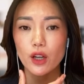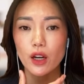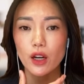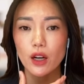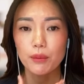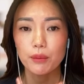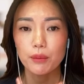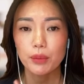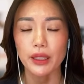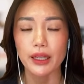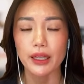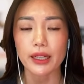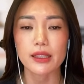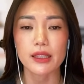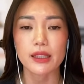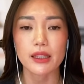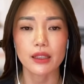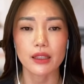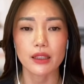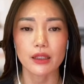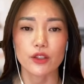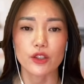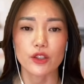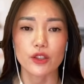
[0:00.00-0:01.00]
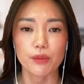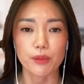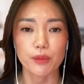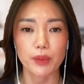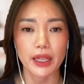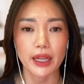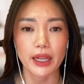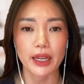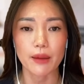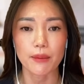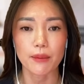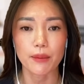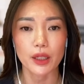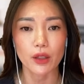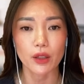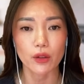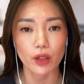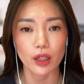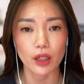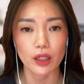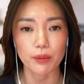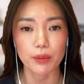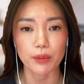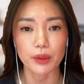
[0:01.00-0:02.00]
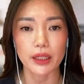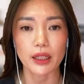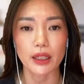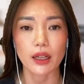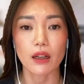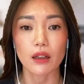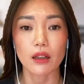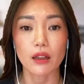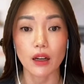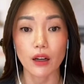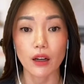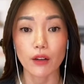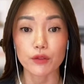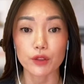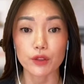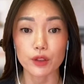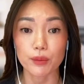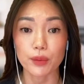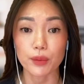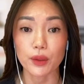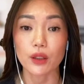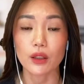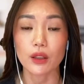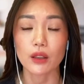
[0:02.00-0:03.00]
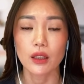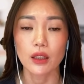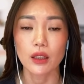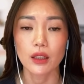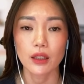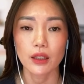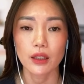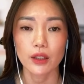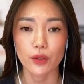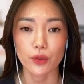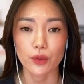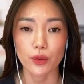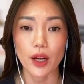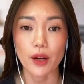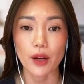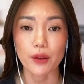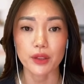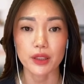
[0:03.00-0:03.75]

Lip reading: in place, and it just became incredibly uncomfortable throughout the